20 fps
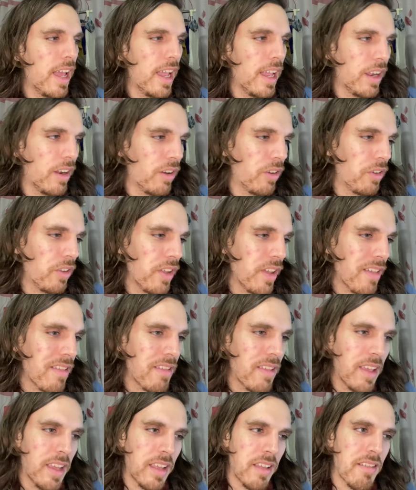and all these
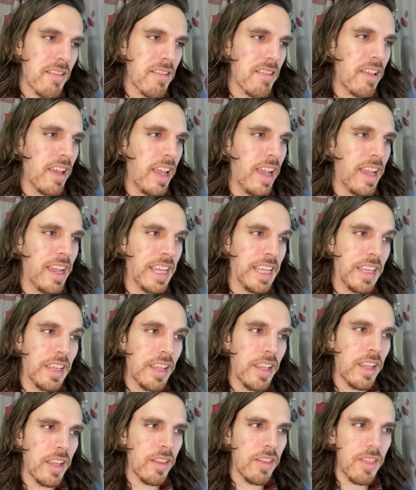things. And
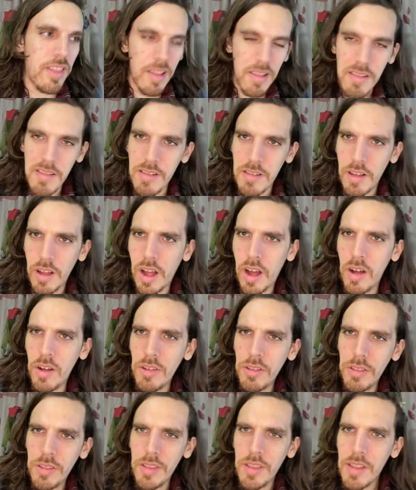this is
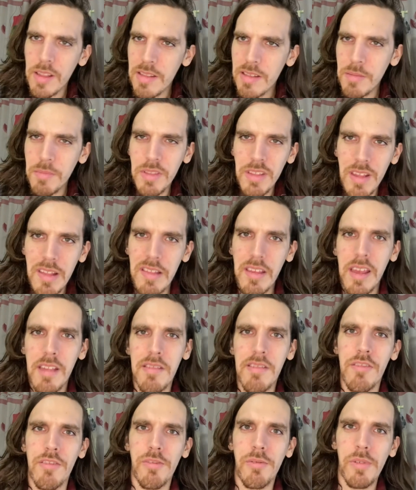all some of these
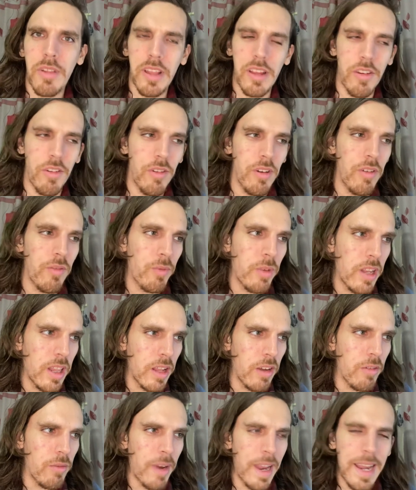cases are really, really
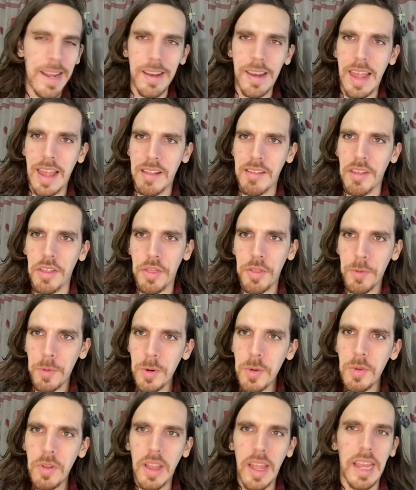great as a
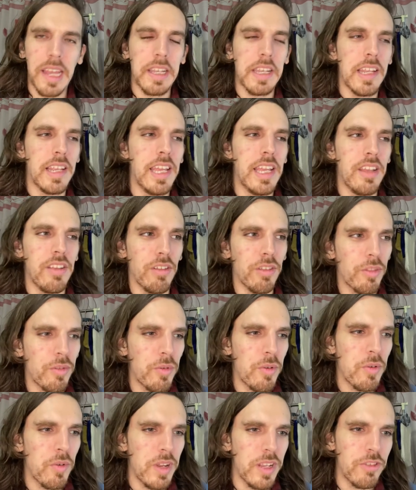through line to get you
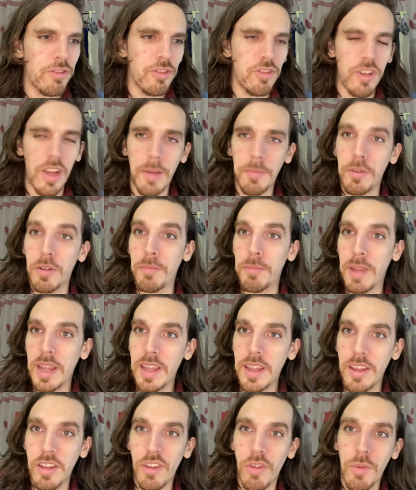through each chapter,
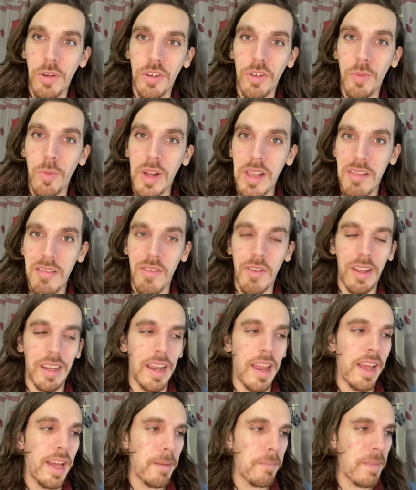making you wonder what's going
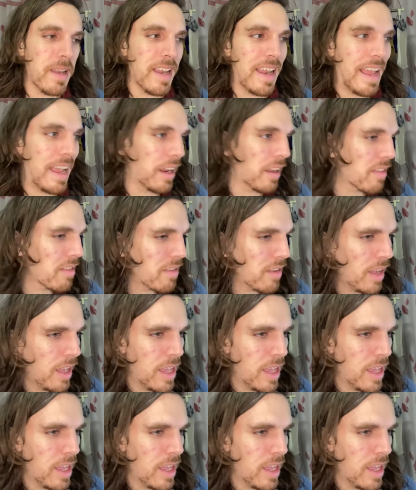to happen next.